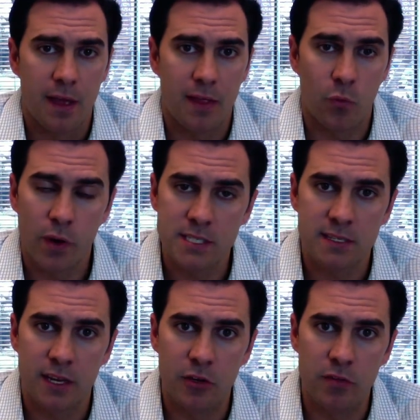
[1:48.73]
And the reason
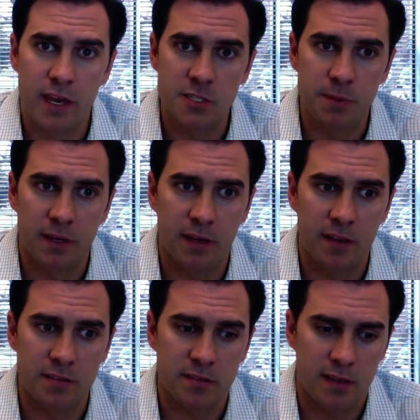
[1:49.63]
I do that is
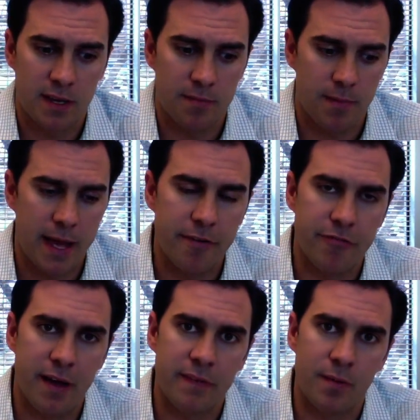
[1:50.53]
because I have
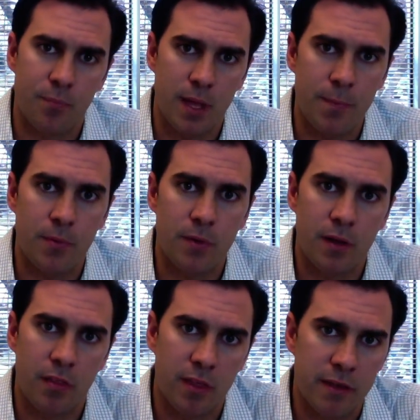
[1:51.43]
found that people
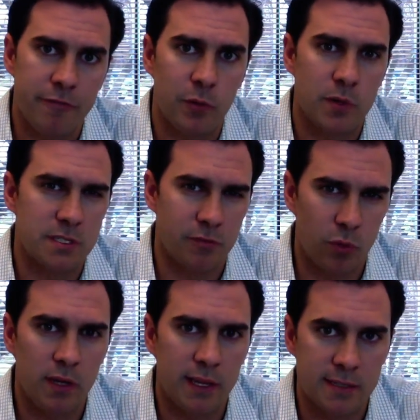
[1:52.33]
under the influence of
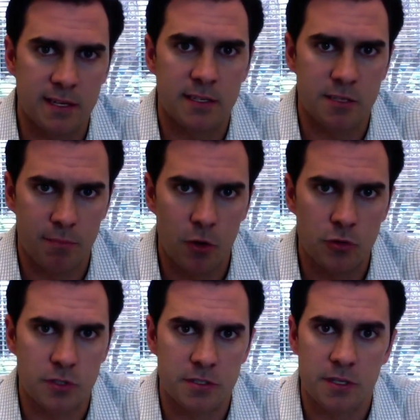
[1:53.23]
really intense
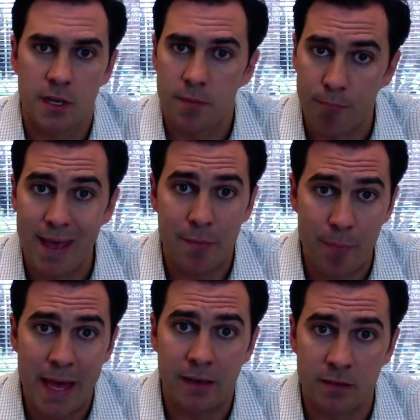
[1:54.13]
emotions make
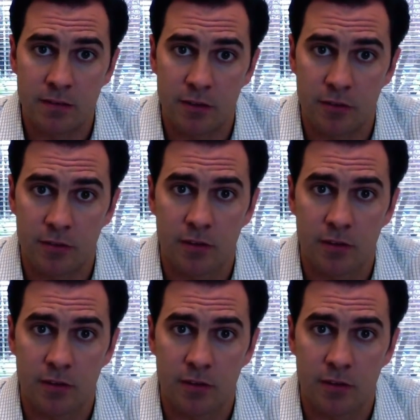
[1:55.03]
bad decisions.